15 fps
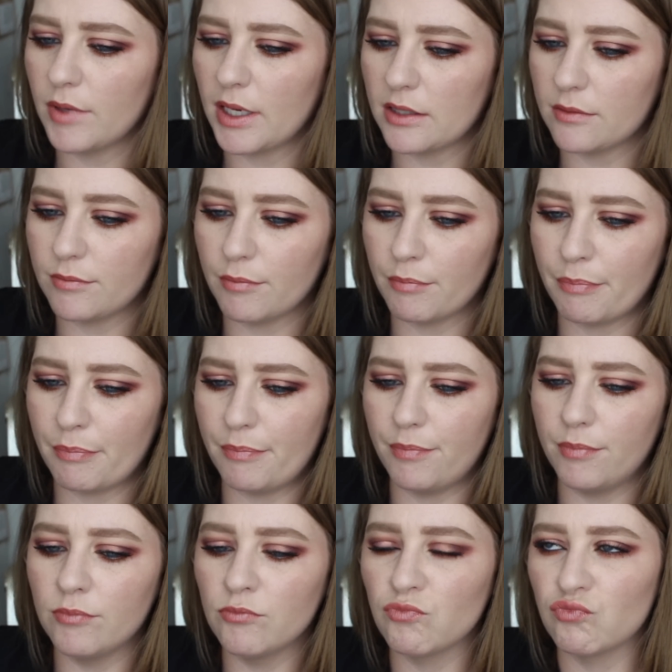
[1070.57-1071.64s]
And
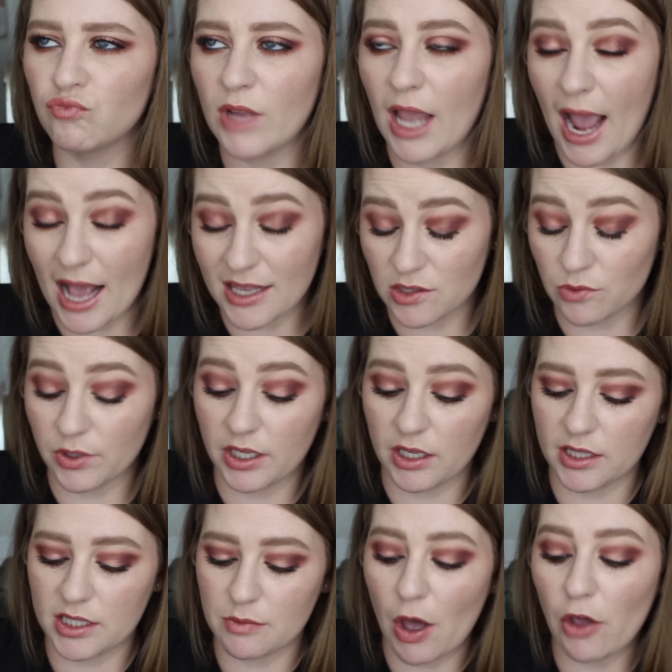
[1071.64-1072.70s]
has a really
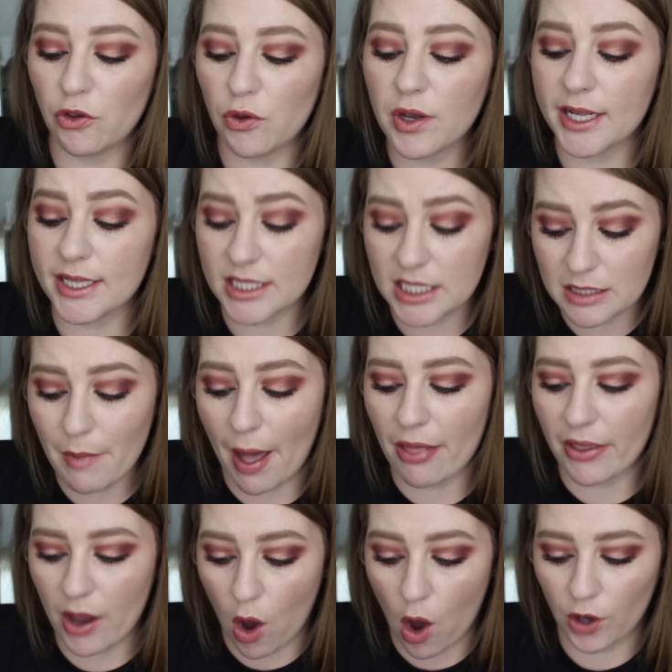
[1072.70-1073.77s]
good smell. You can
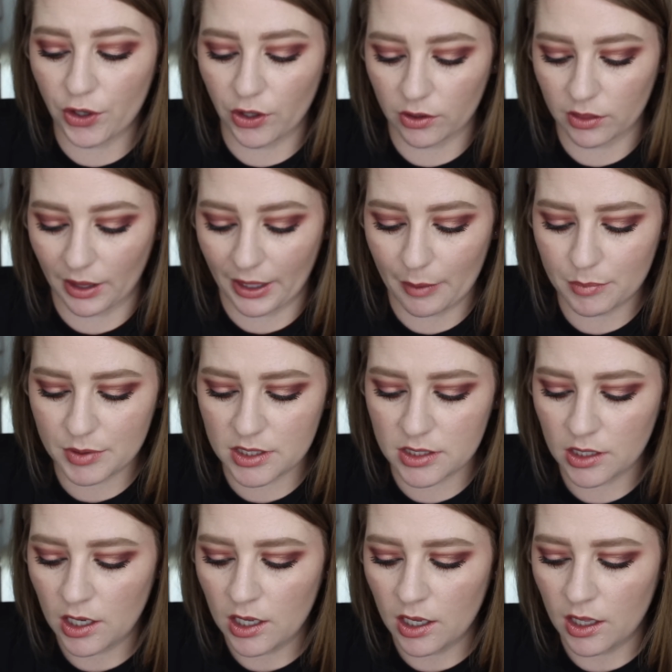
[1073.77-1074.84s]
smell it on your
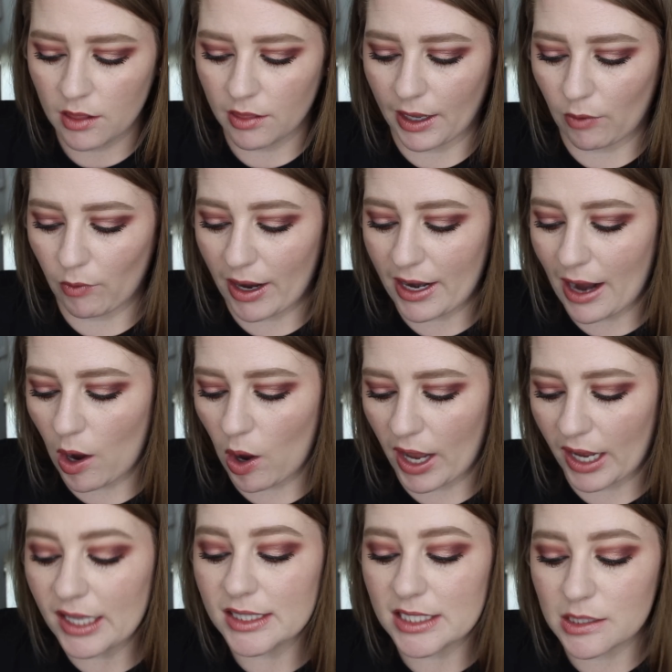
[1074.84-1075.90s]
lips. Like right now
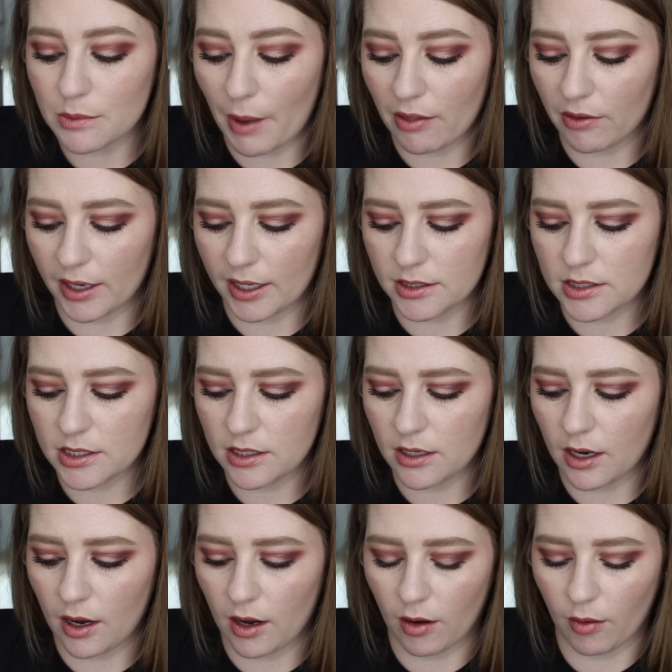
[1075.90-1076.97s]
I can smell it.
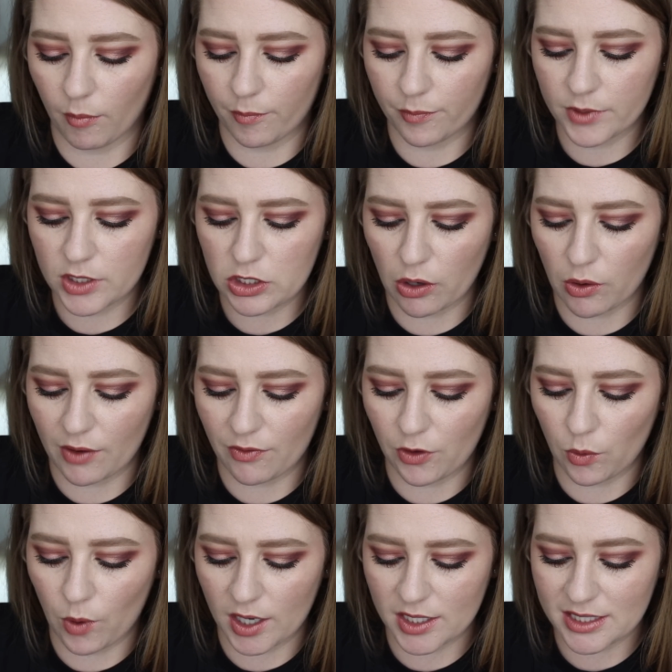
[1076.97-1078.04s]
So if
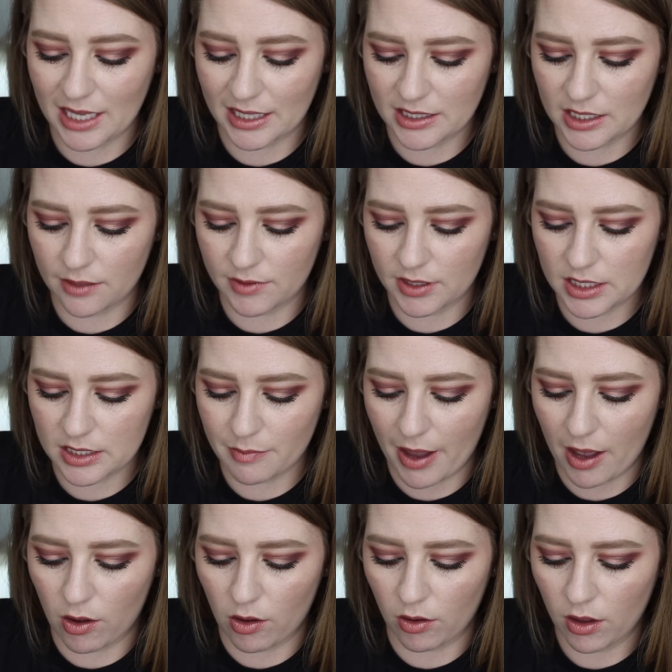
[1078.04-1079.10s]
you are sensitive to
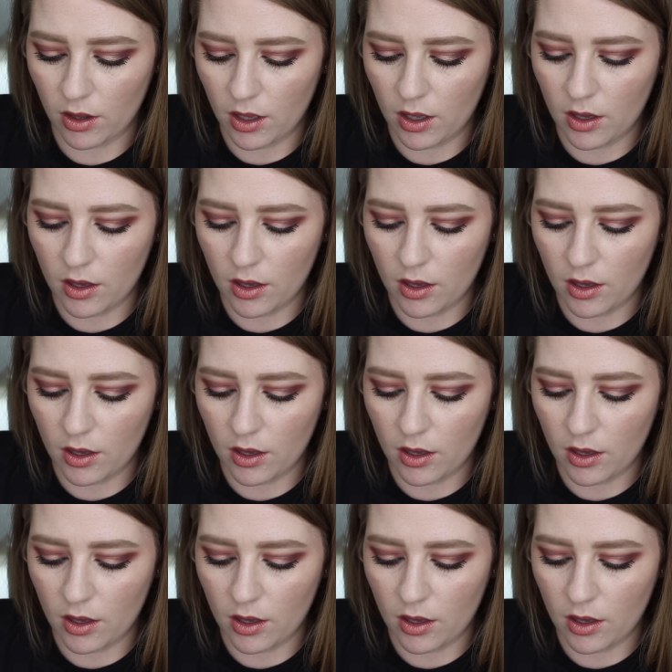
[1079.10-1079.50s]
smell,